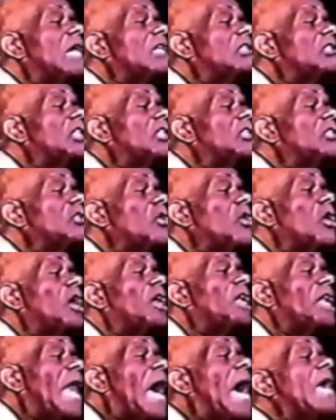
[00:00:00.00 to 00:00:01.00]
touches
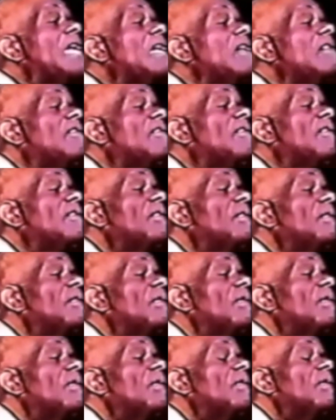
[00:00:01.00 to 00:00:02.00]
your life,
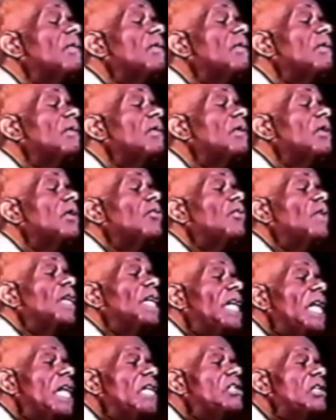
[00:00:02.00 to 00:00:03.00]

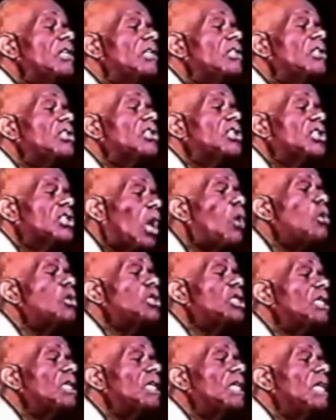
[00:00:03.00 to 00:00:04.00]
religious,
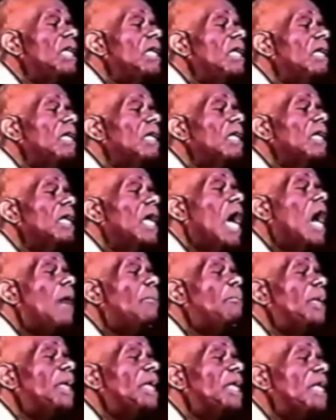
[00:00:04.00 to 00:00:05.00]
socially,
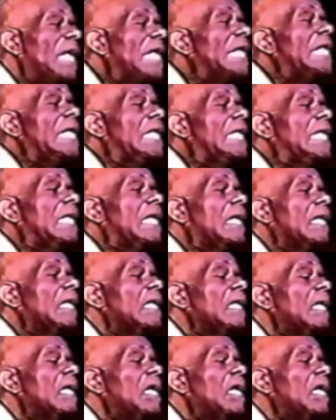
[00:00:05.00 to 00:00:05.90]
and politically,